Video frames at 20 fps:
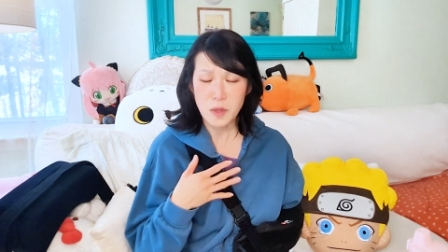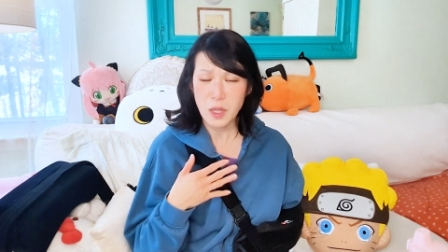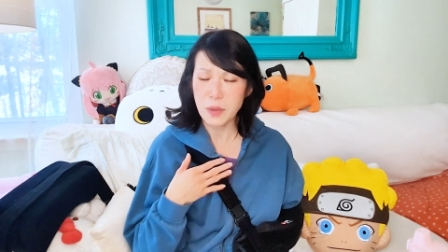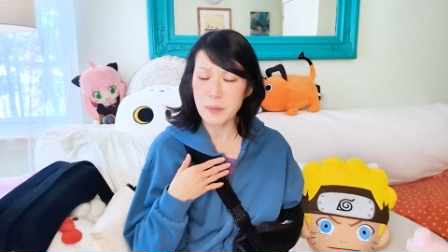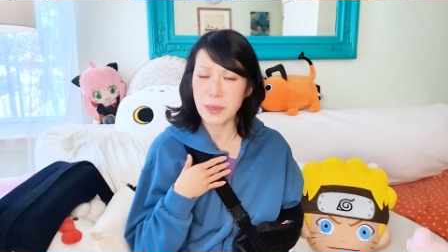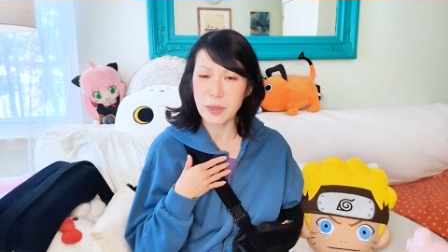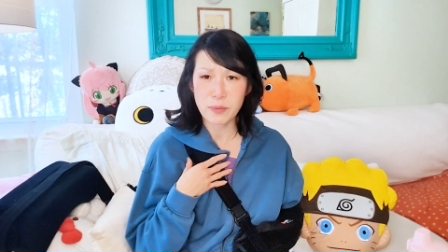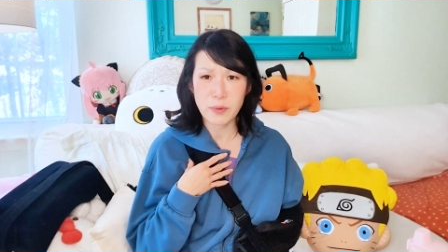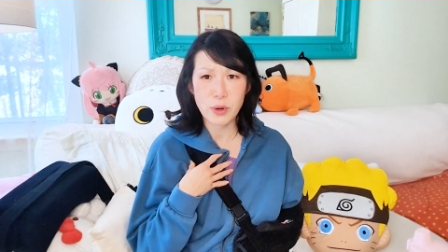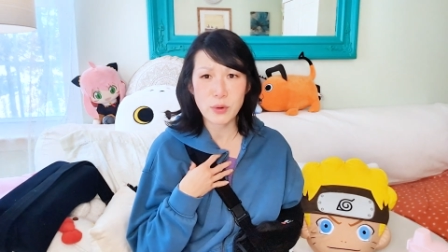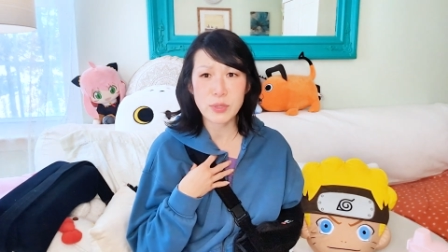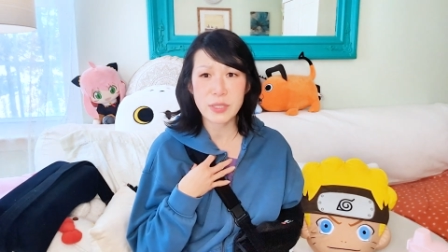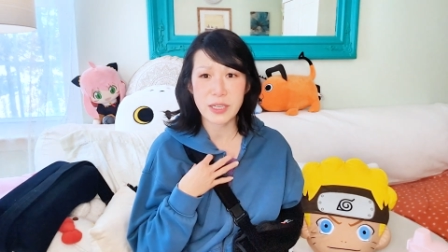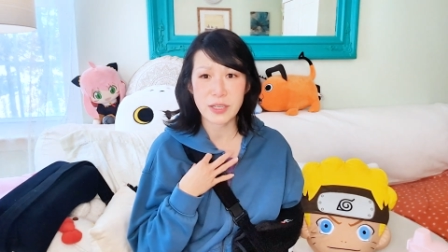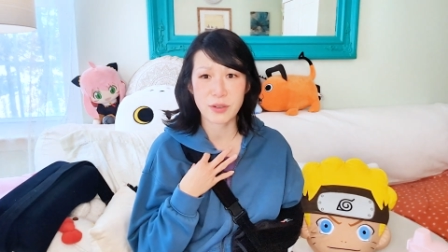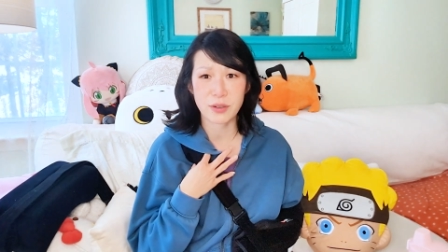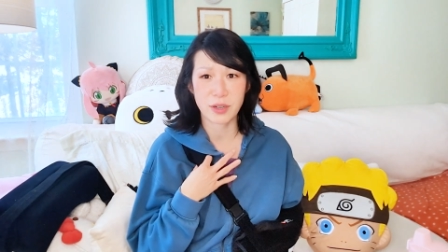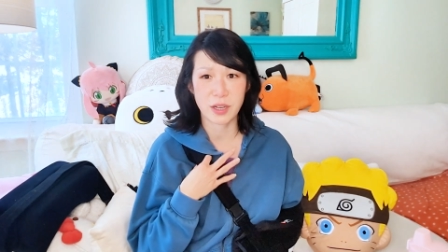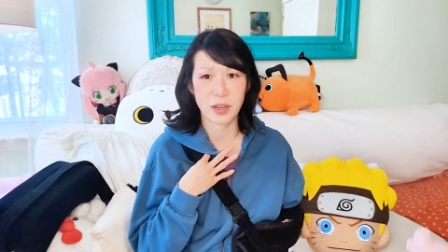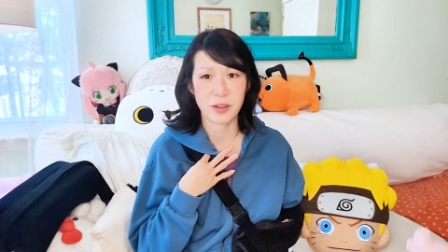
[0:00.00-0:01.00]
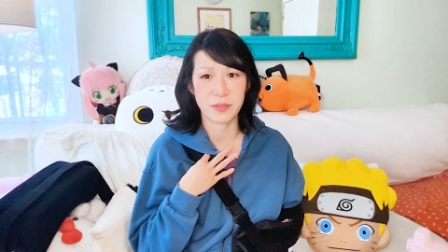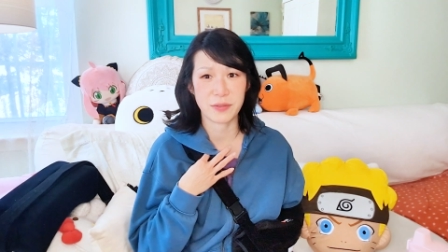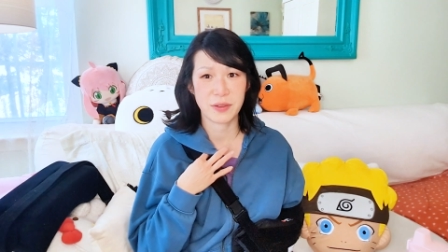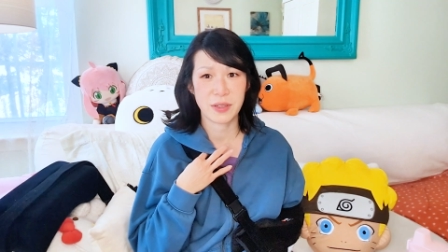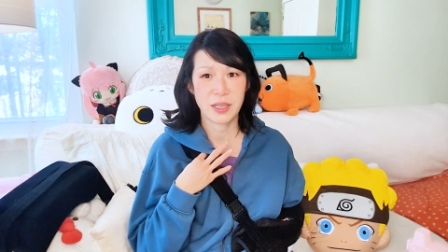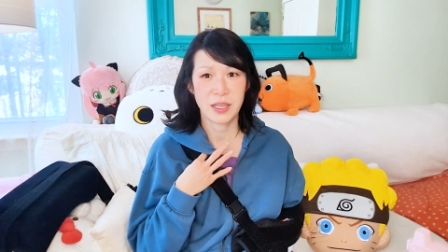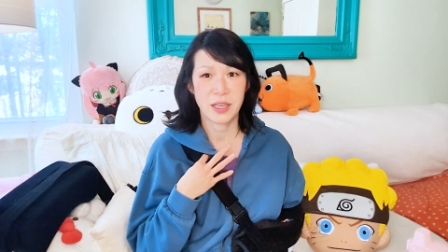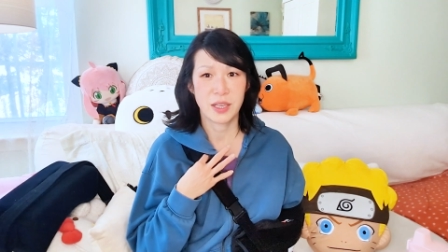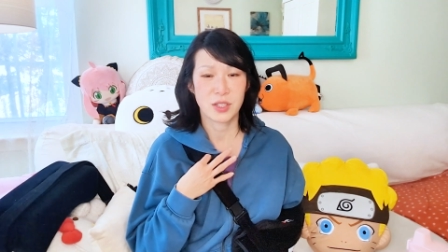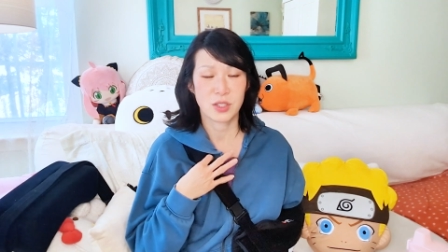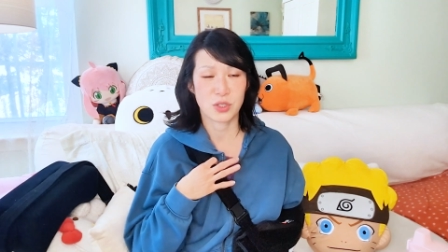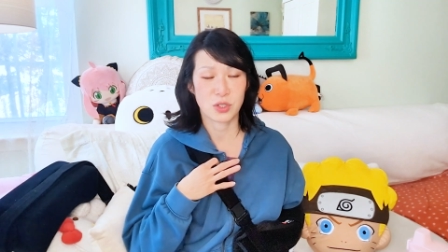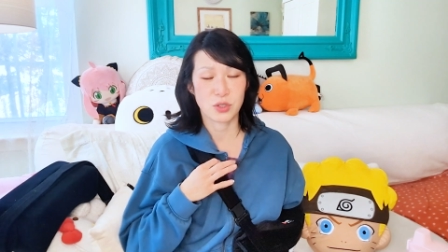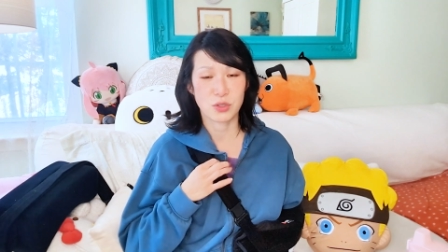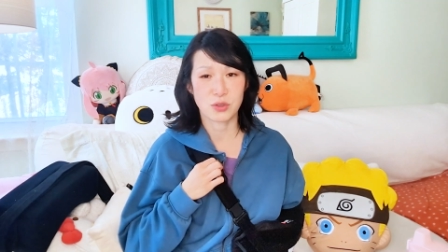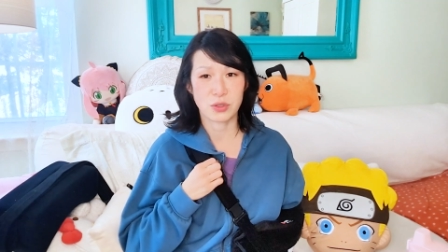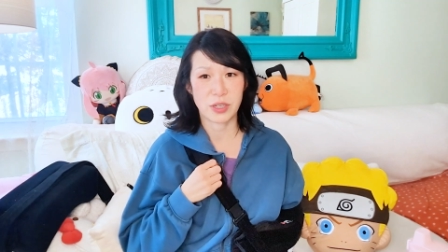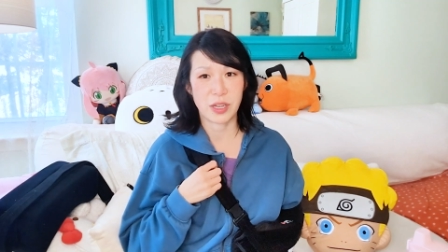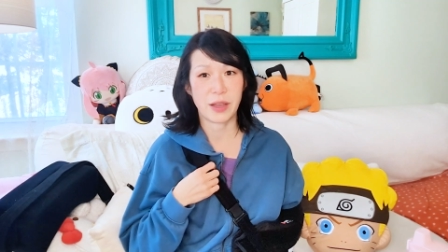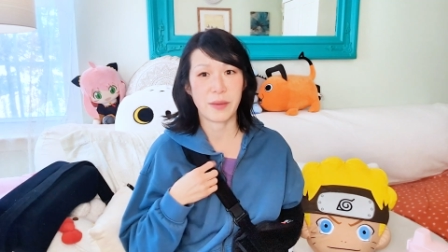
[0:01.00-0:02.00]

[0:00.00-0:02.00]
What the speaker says: my rotator cuff surgery.